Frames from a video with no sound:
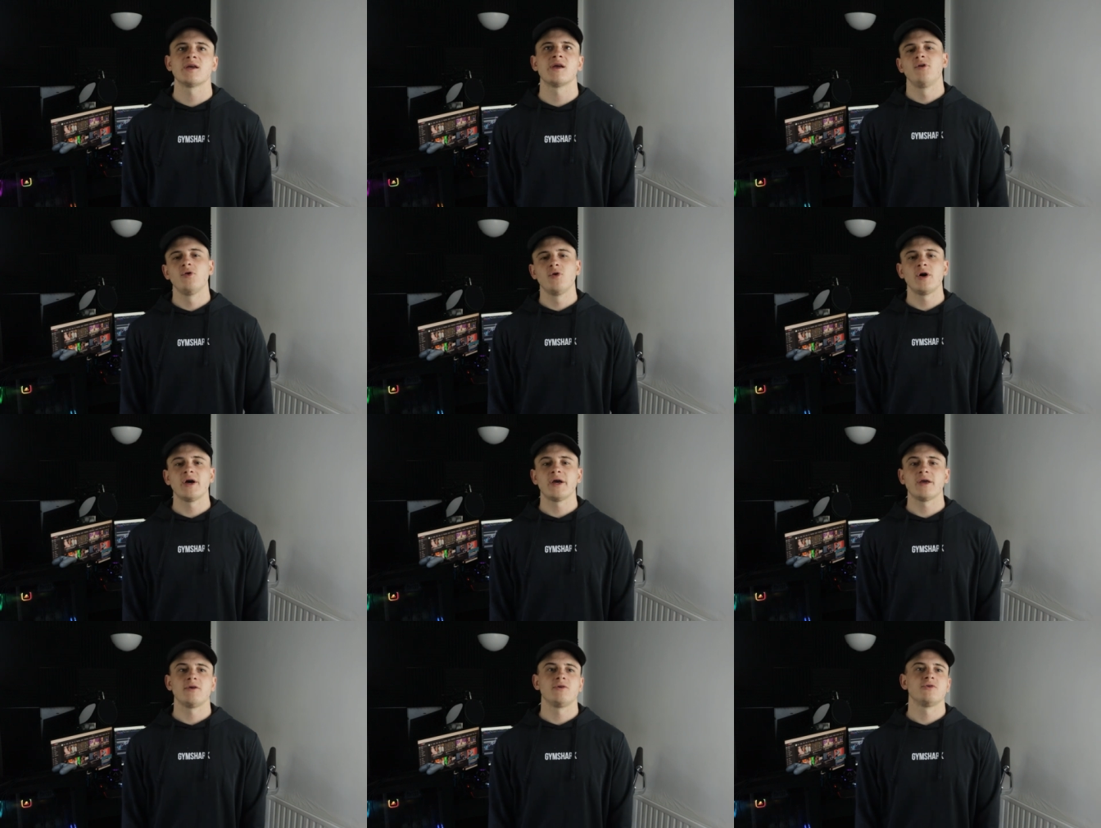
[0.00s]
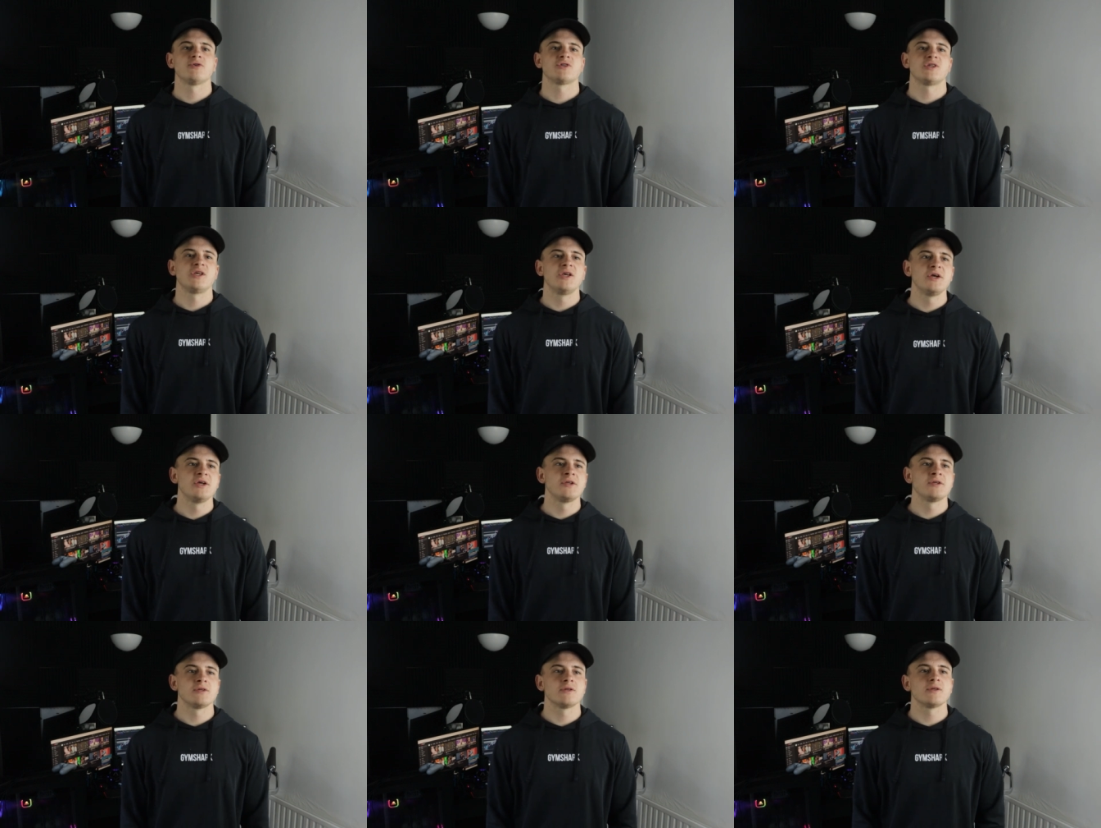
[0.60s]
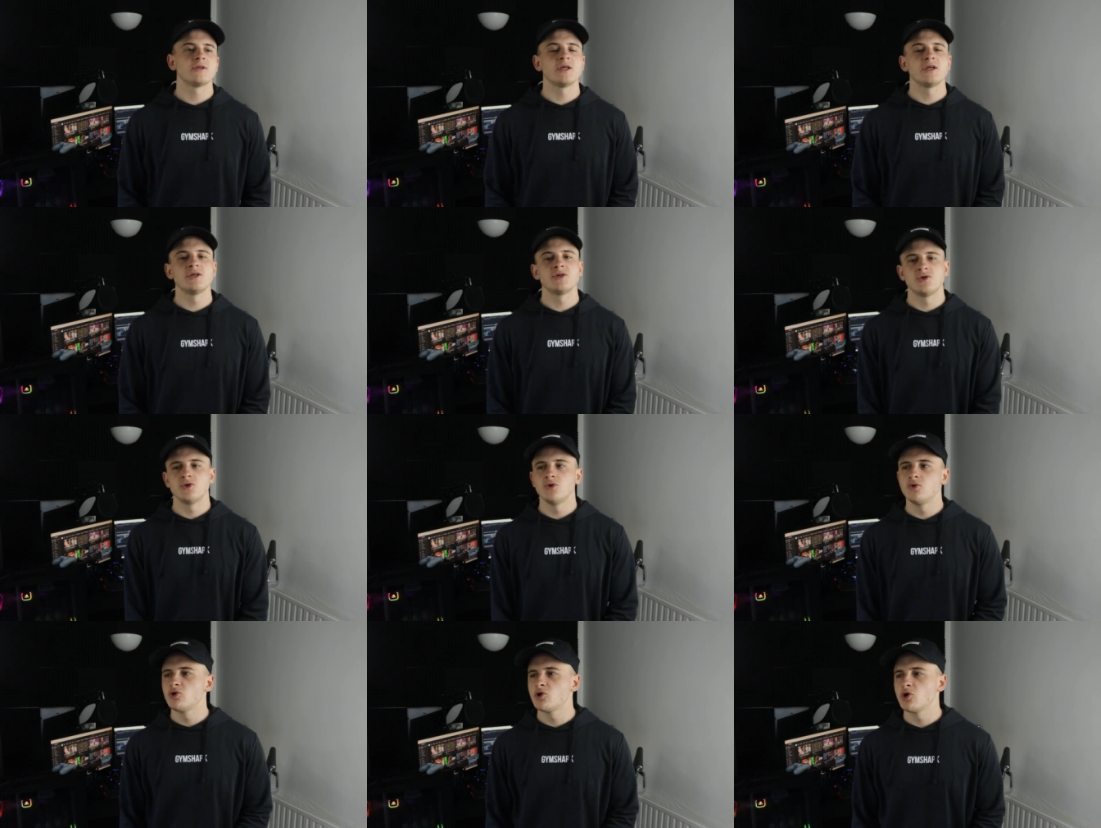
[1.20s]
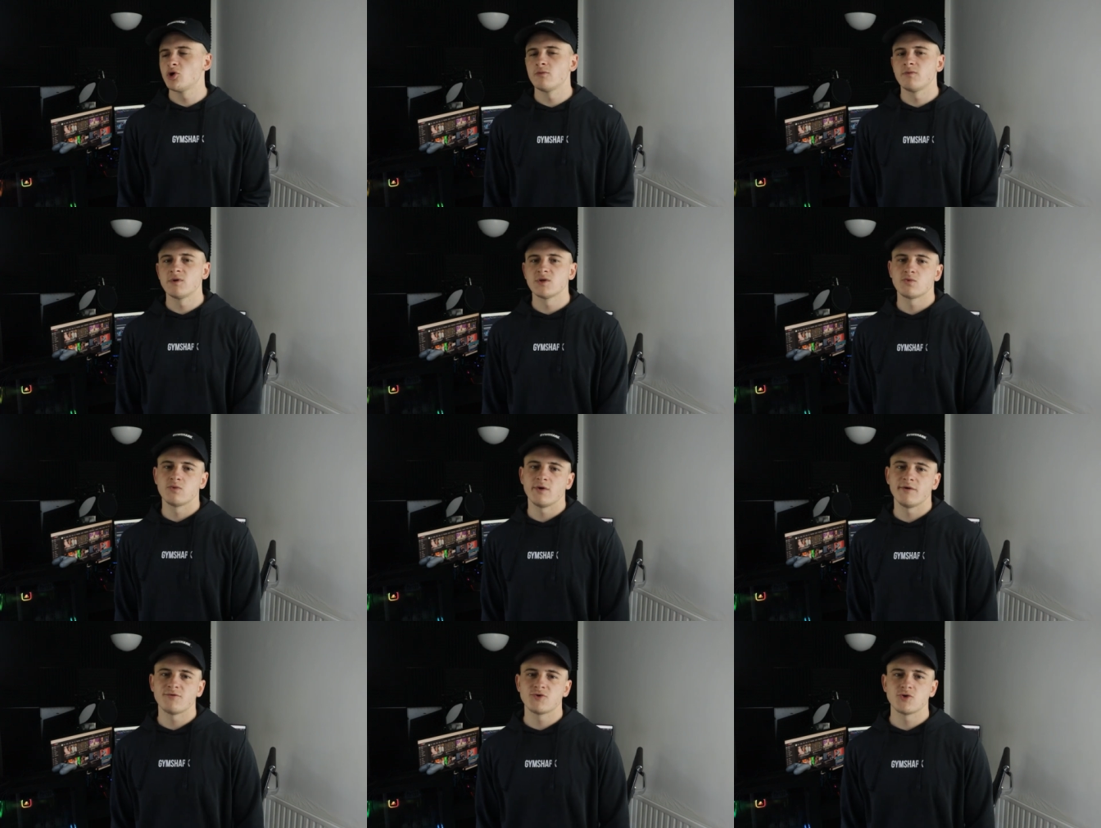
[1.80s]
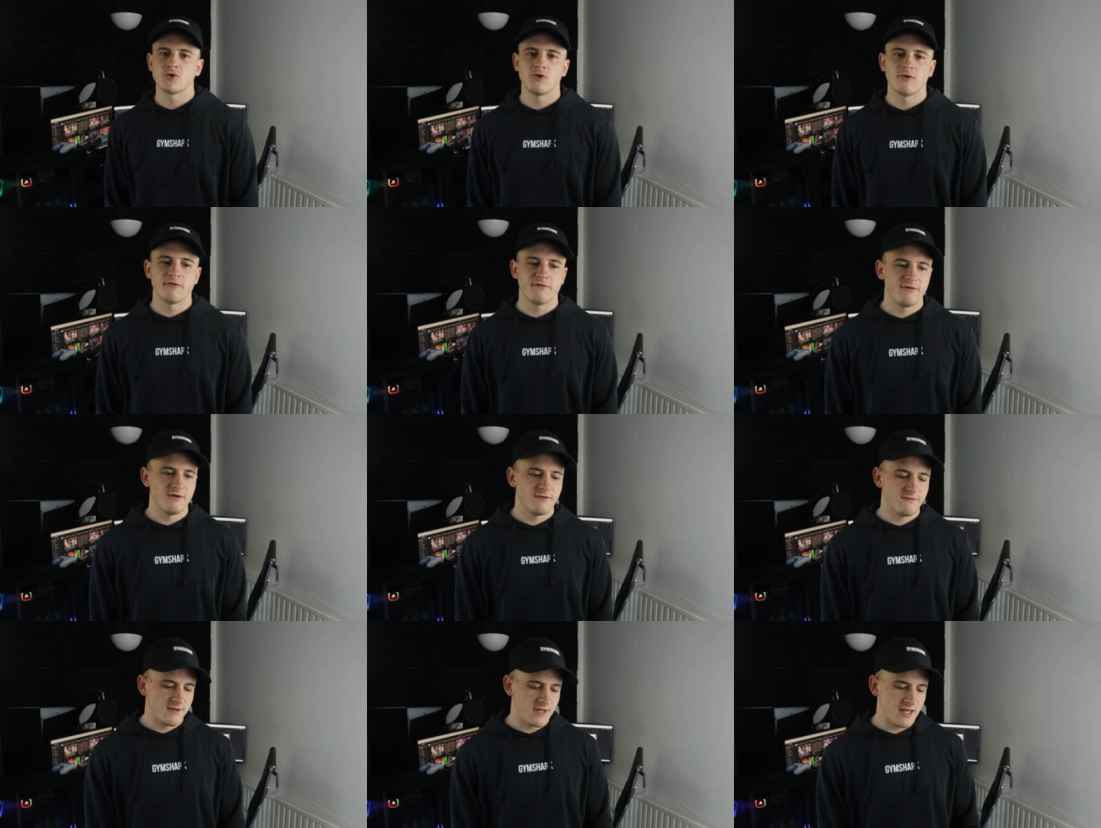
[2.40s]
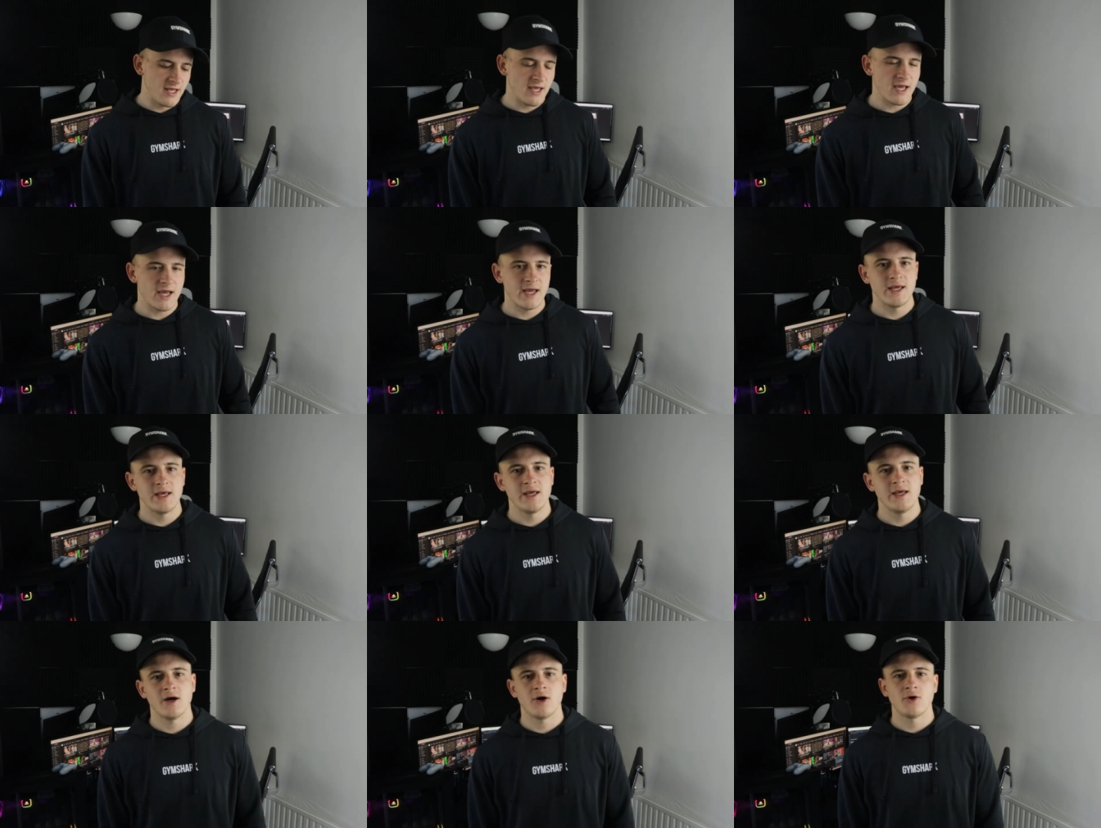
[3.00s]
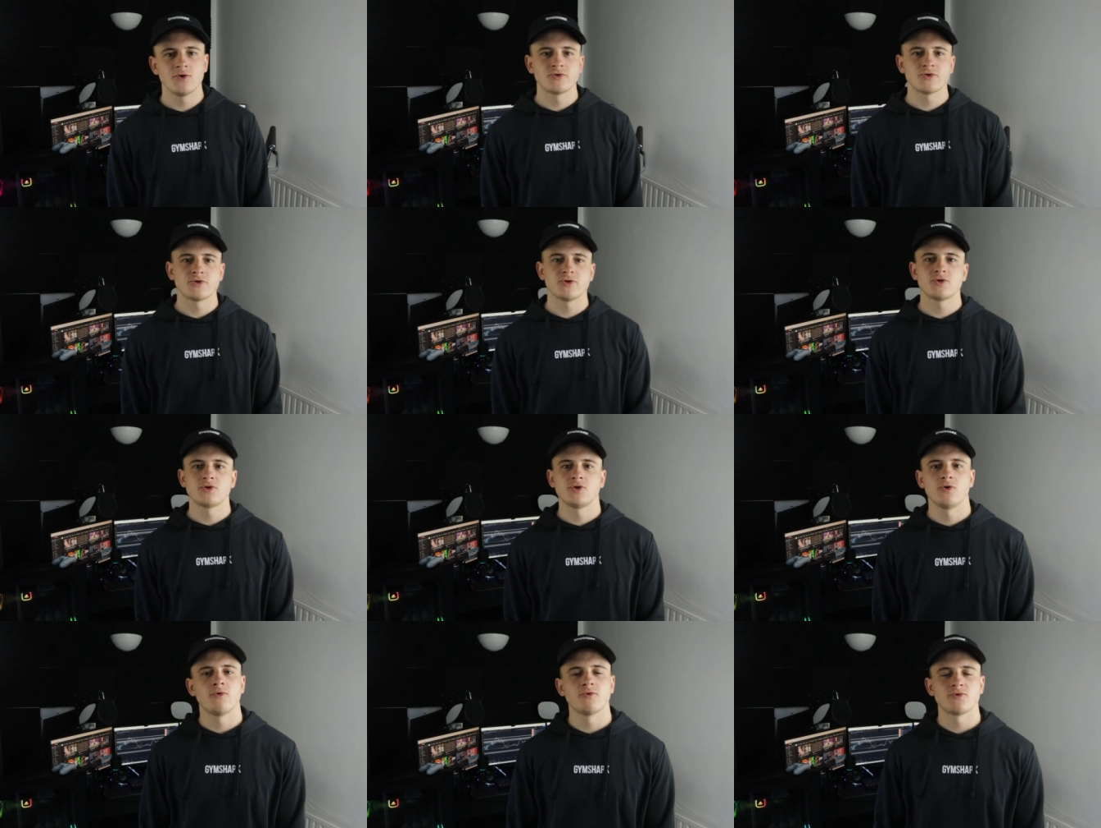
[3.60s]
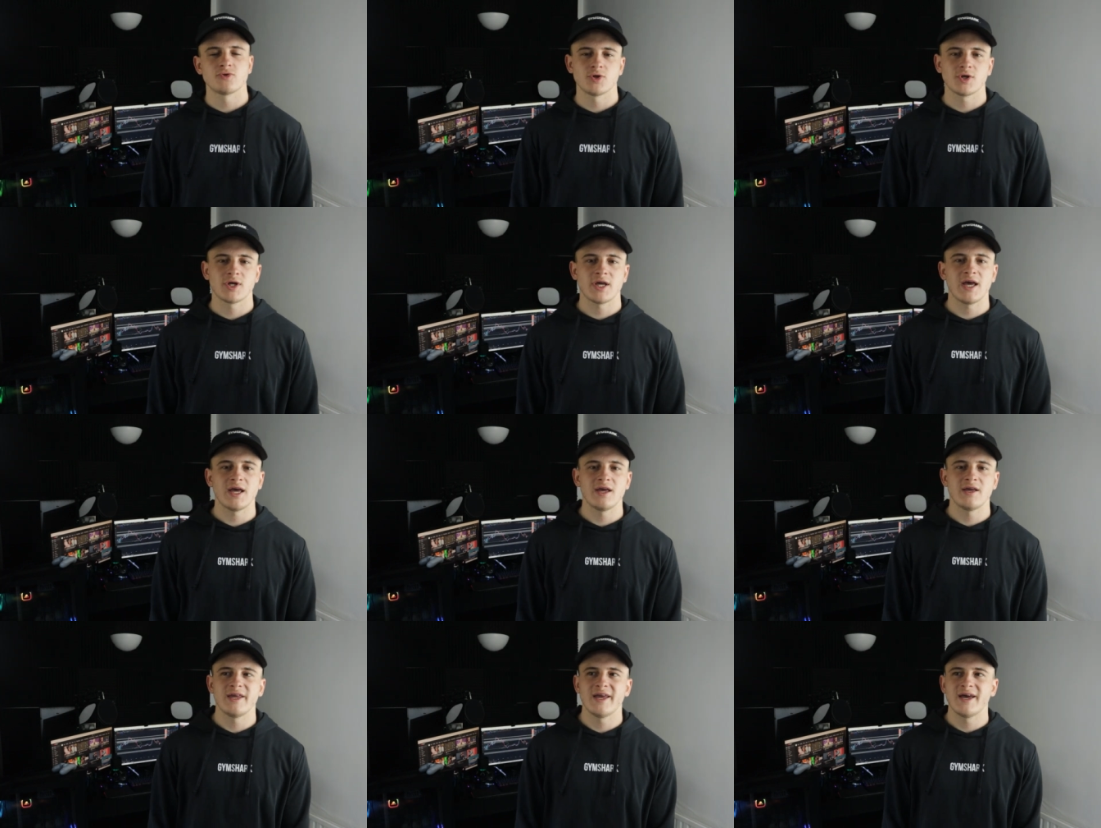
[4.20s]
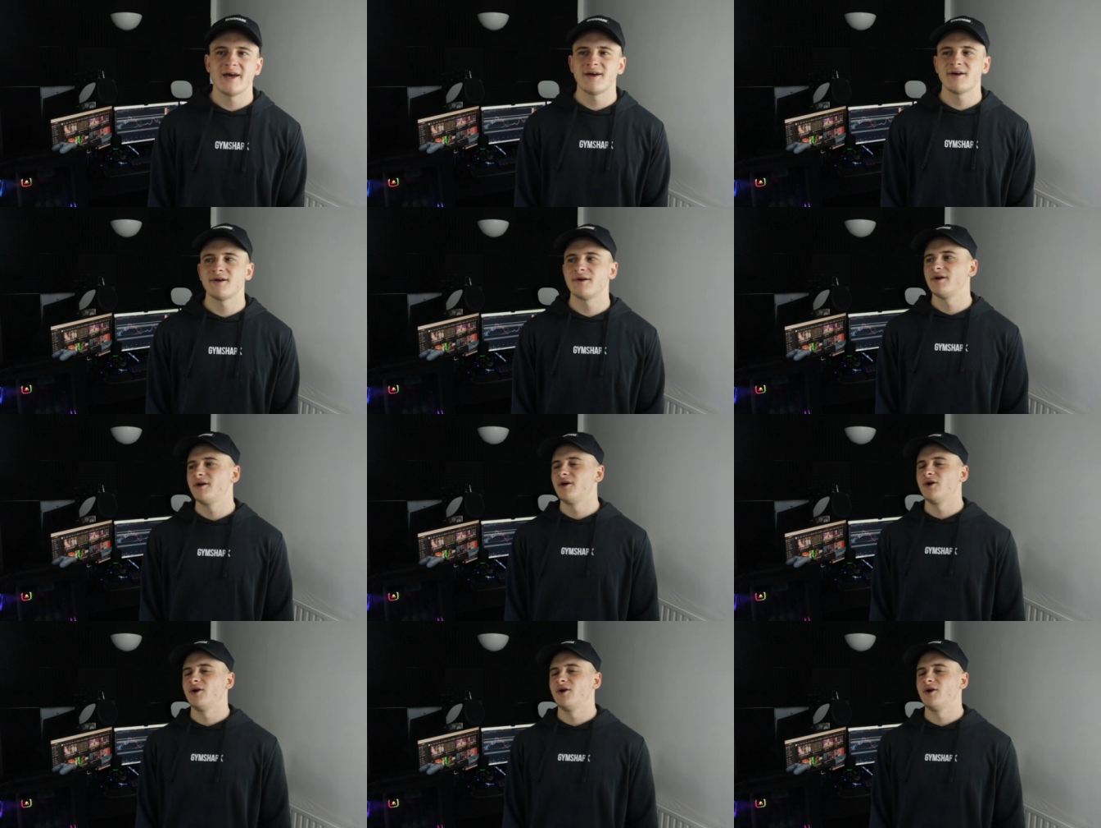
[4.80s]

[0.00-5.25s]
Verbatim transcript: So feel like you're seeing these YouTubers withdraw 50, 80, 100, 200k, yeah?